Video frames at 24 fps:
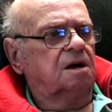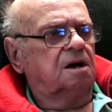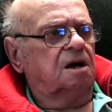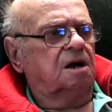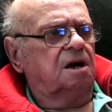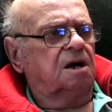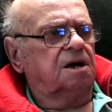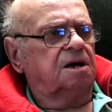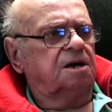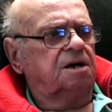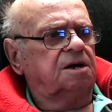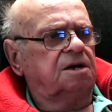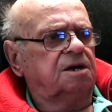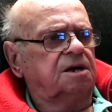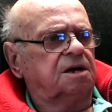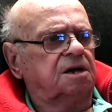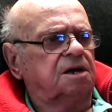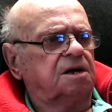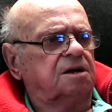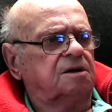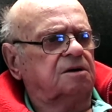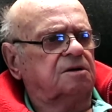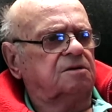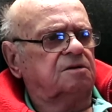I
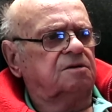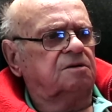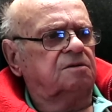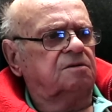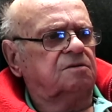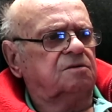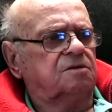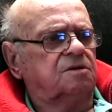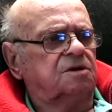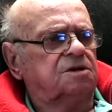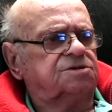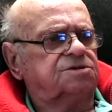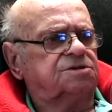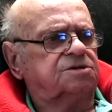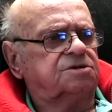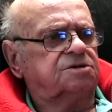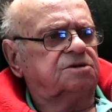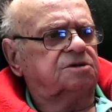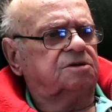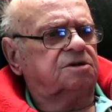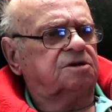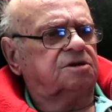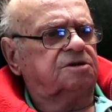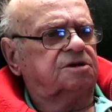listened
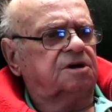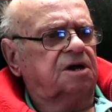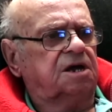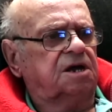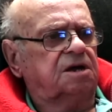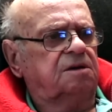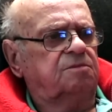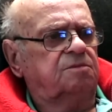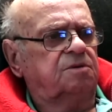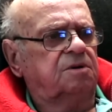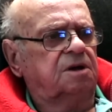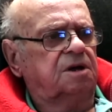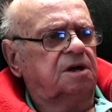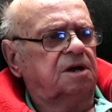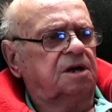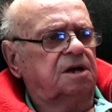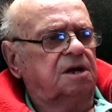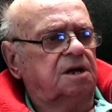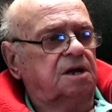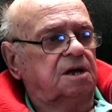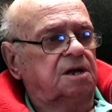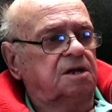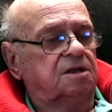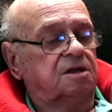to the tape,
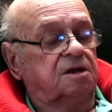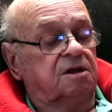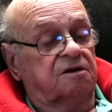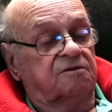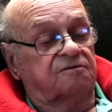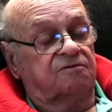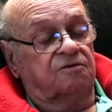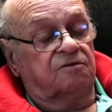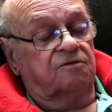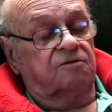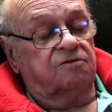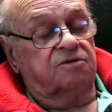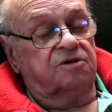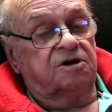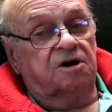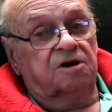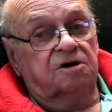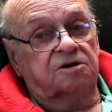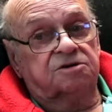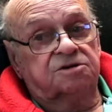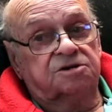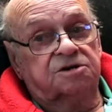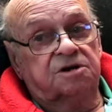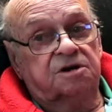then I phoned the
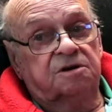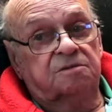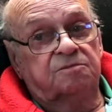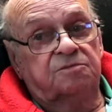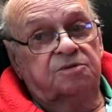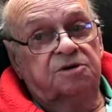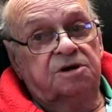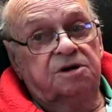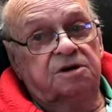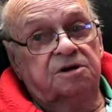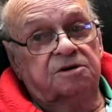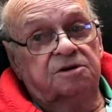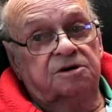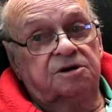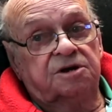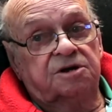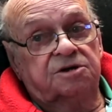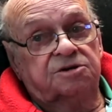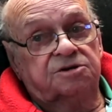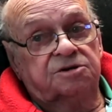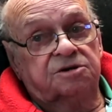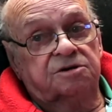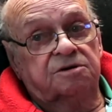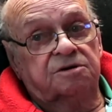RCMP in
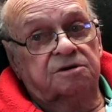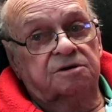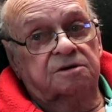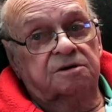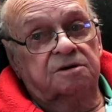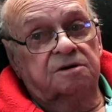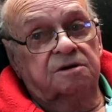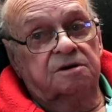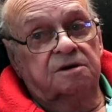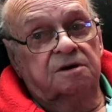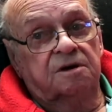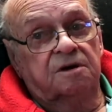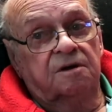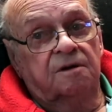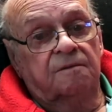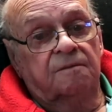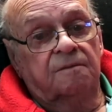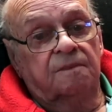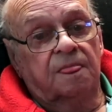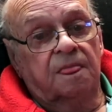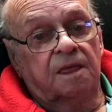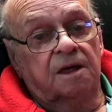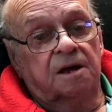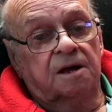Kitchener
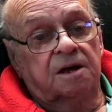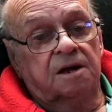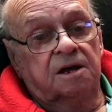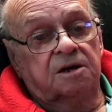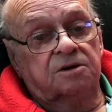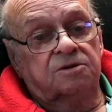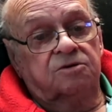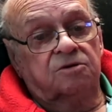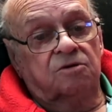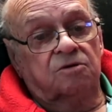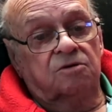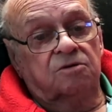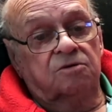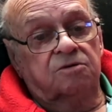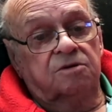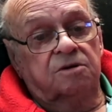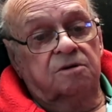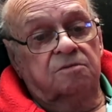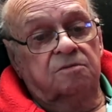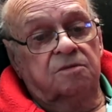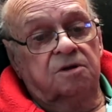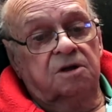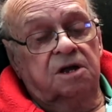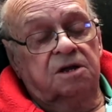and told
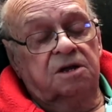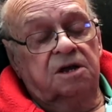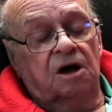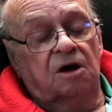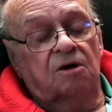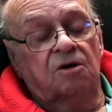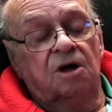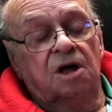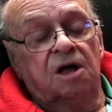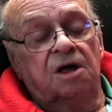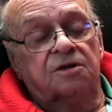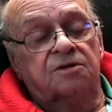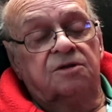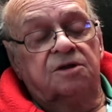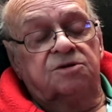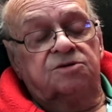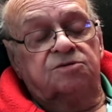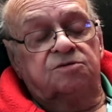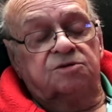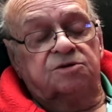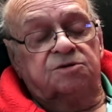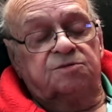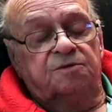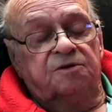them. And now,
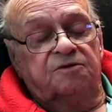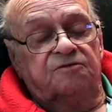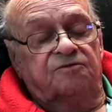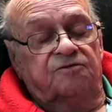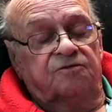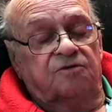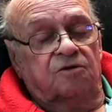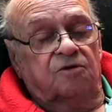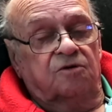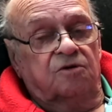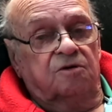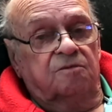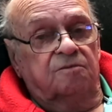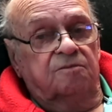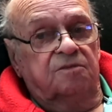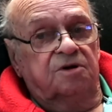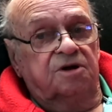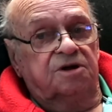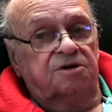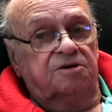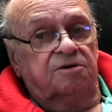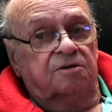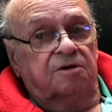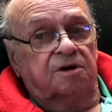this was before
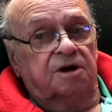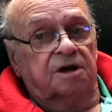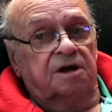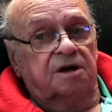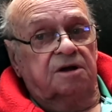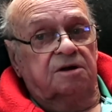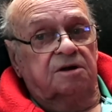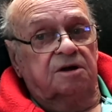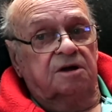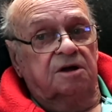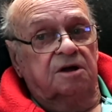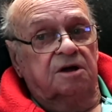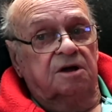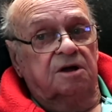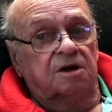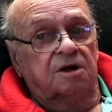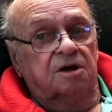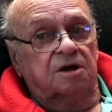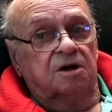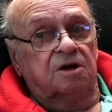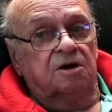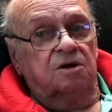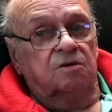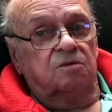Mitterrand
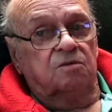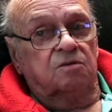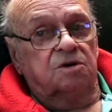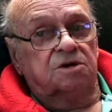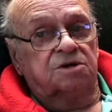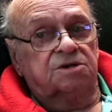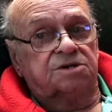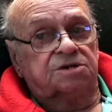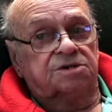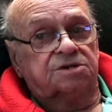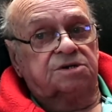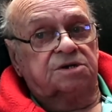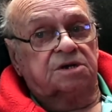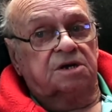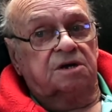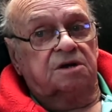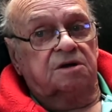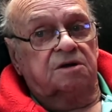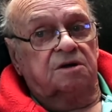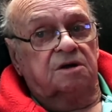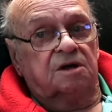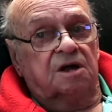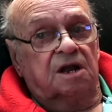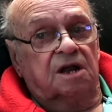was
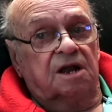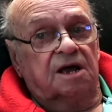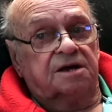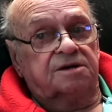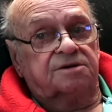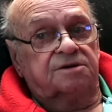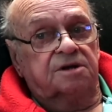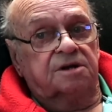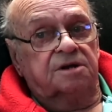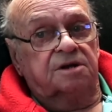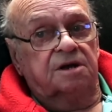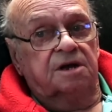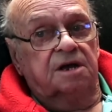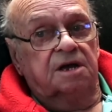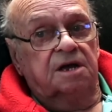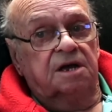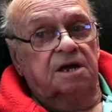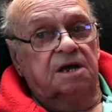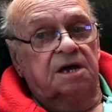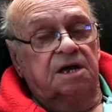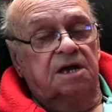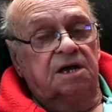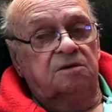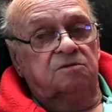elected.
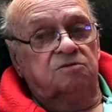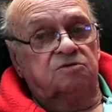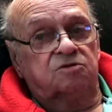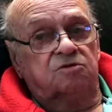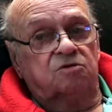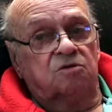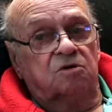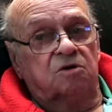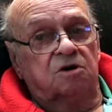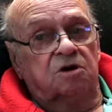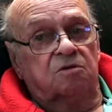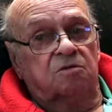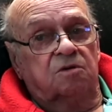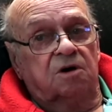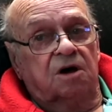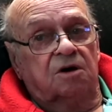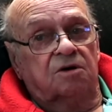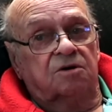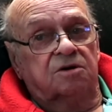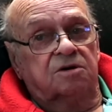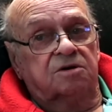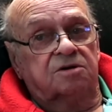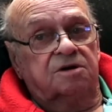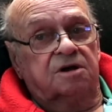He was going
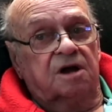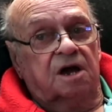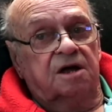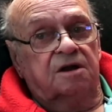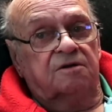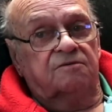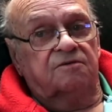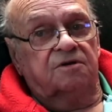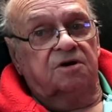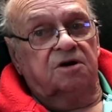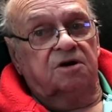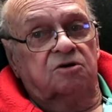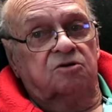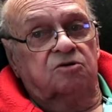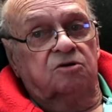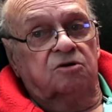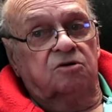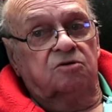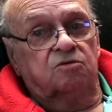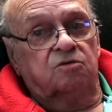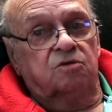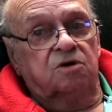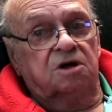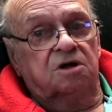around kind of
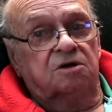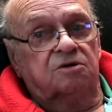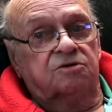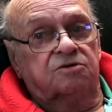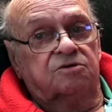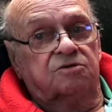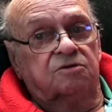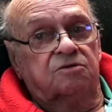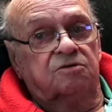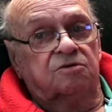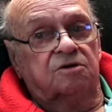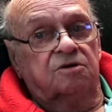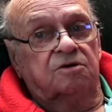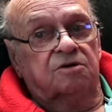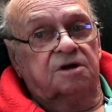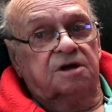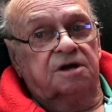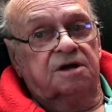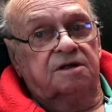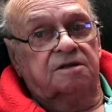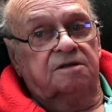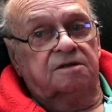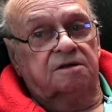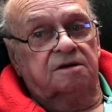goodwill tour to
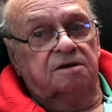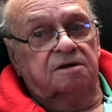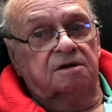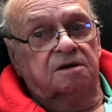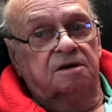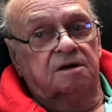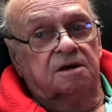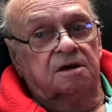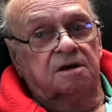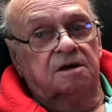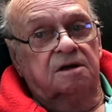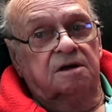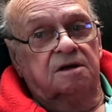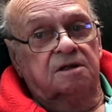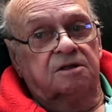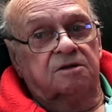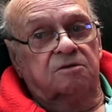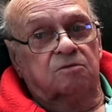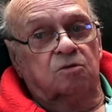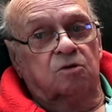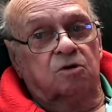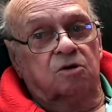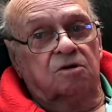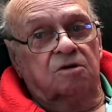get the
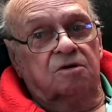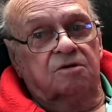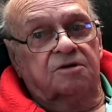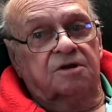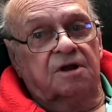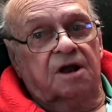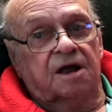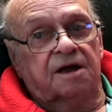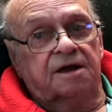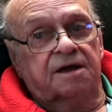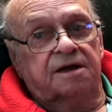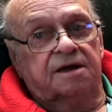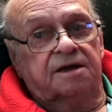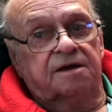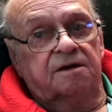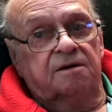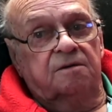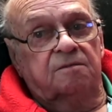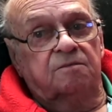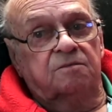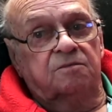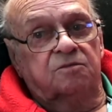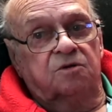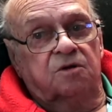world to like
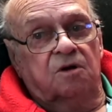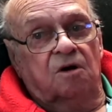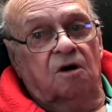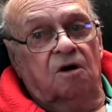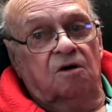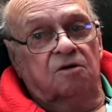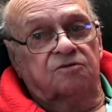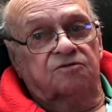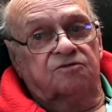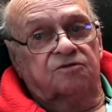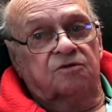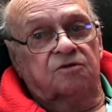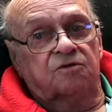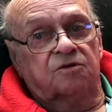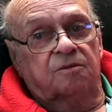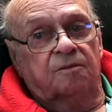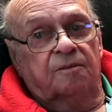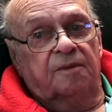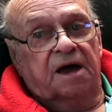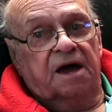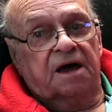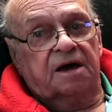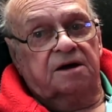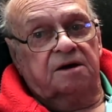him, also to
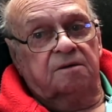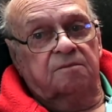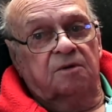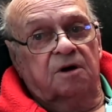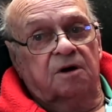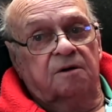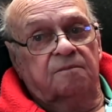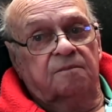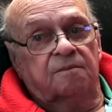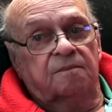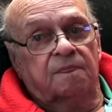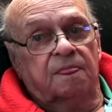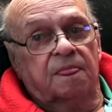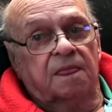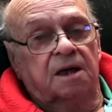back him up.